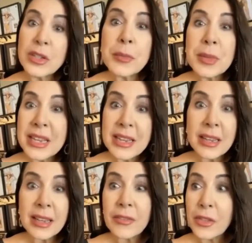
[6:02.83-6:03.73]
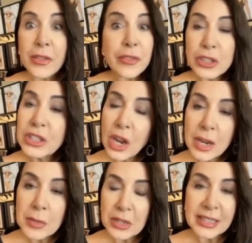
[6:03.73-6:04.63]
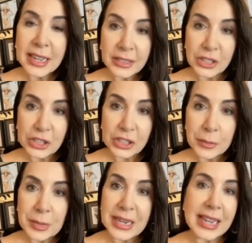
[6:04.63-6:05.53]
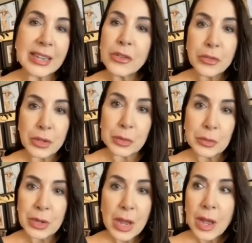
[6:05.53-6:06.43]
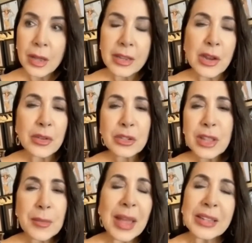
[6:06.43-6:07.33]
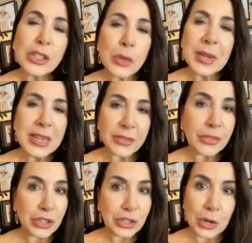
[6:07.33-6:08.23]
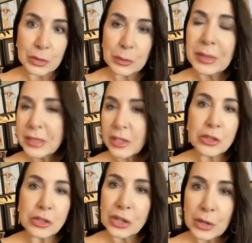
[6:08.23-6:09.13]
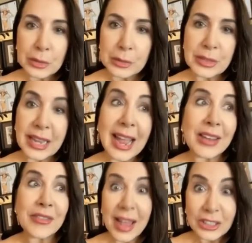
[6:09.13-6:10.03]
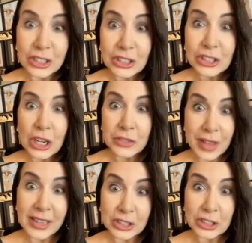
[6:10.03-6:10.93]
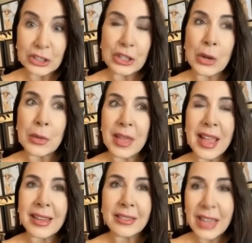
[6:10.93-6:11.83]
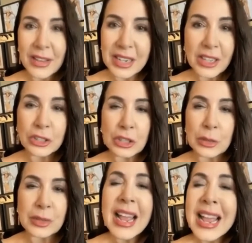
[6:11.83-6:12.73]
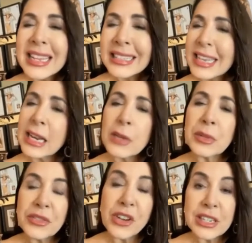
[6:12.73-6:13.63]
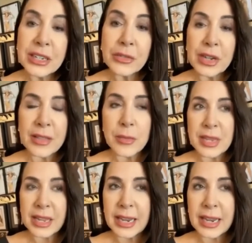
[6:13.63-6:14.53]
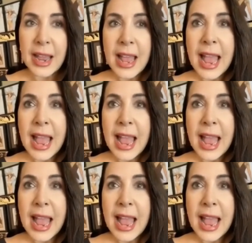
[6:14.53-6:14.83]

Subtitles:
to be for the first time on television being interviewed. They had so many different shows, political shows, they had a fashion show, they had lifestyle shows. CNN was very different at the beginning.